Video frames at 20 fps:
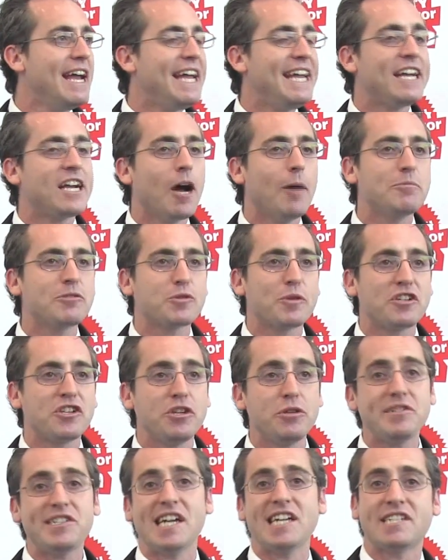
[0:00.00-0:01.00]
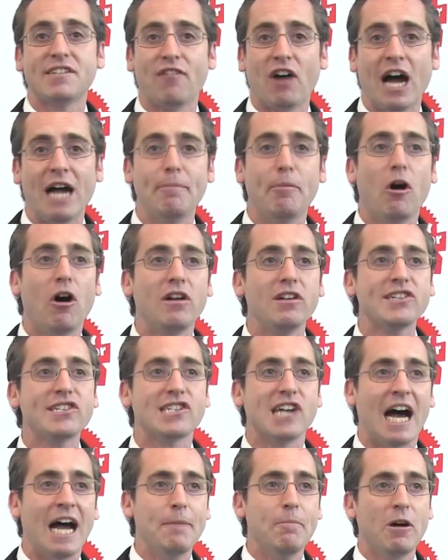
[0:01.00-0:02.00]
He comes with 2 sets of
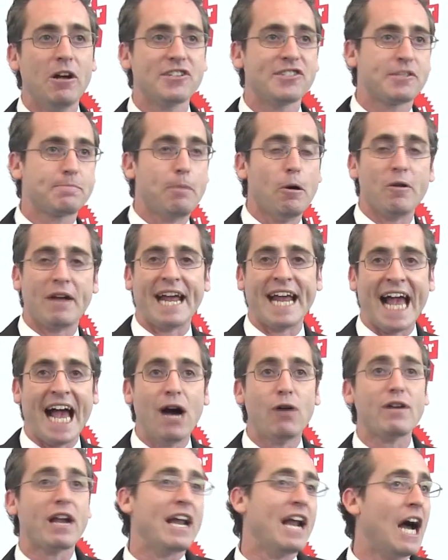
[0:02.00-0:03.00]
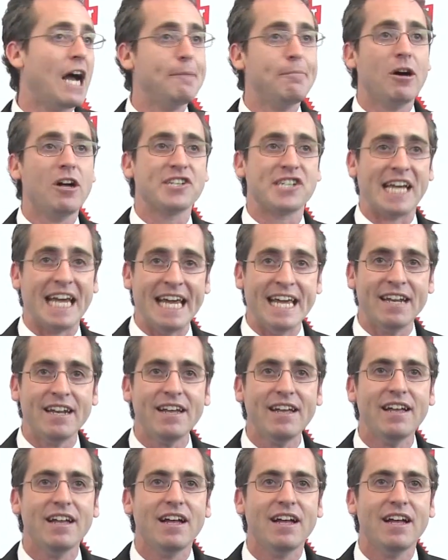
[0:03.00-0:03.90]
eyeballs poking out and eyeballs in.